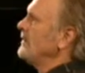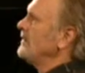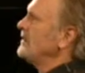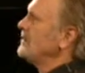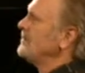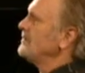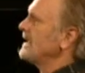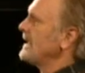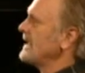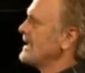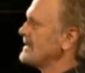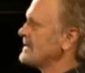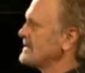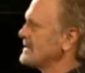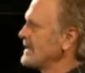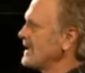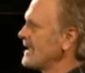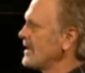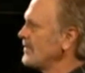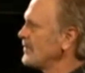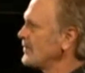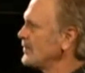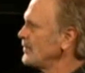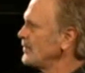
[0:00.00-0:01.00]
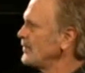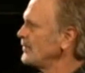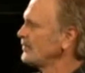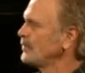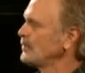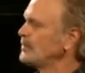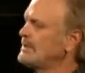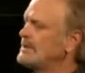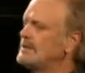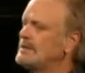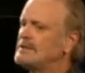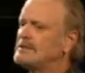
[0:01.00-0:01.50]
having passed down through this,
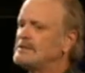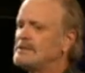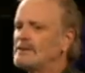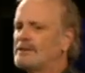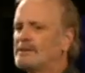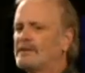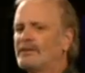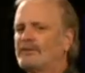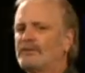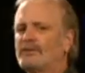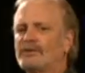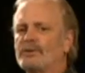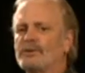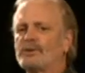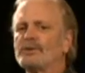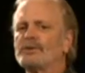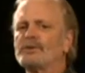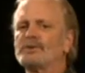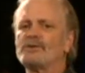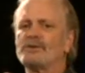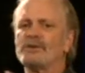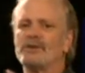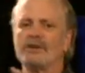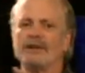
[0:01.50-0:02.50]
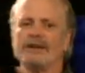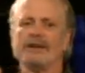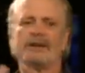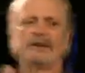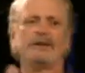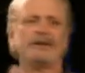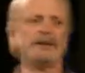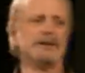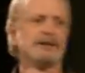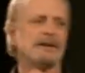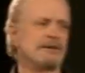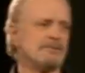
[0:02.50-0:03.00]
so he's on this third journey.
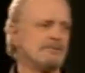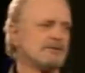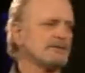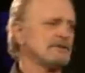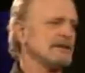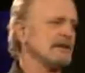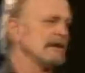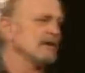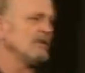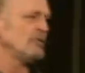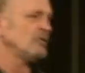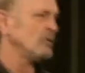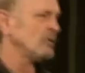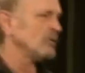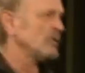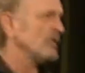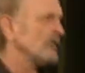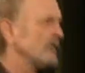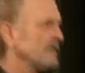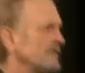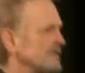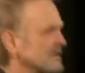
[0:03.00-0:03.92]
Here he comes down toward